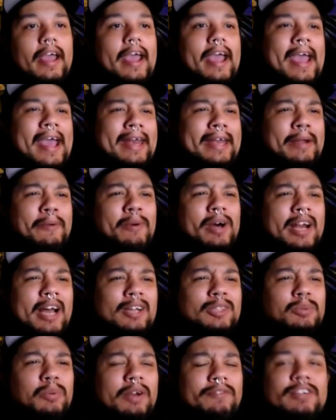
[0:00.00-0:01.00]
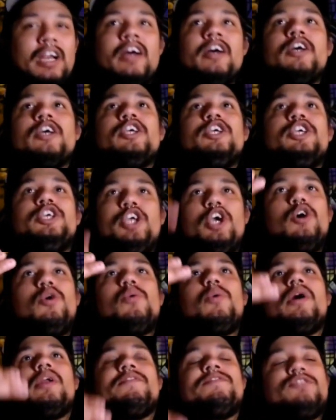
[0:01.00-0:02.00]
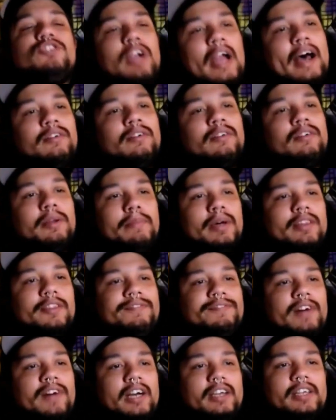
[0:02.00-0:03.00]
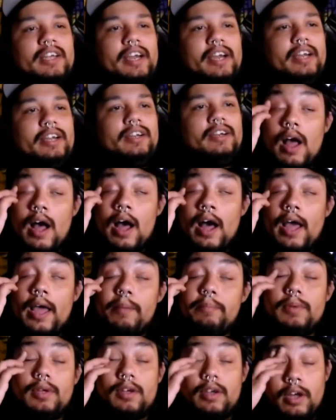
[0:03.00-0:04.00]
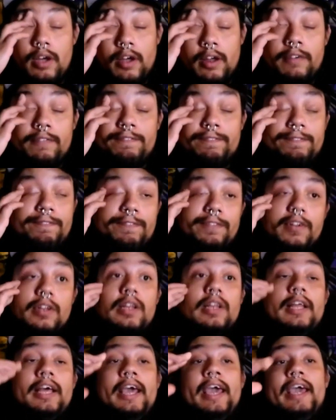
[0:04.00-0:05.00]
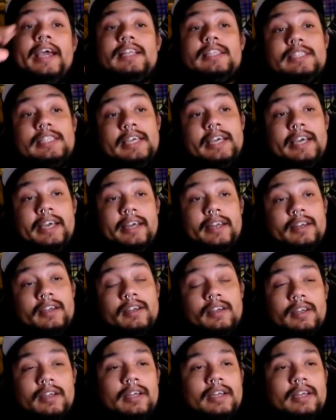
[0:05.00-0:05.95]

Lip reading: Anyone else would have drowned. You would have drowned him, motherfucker. I'm conflicted.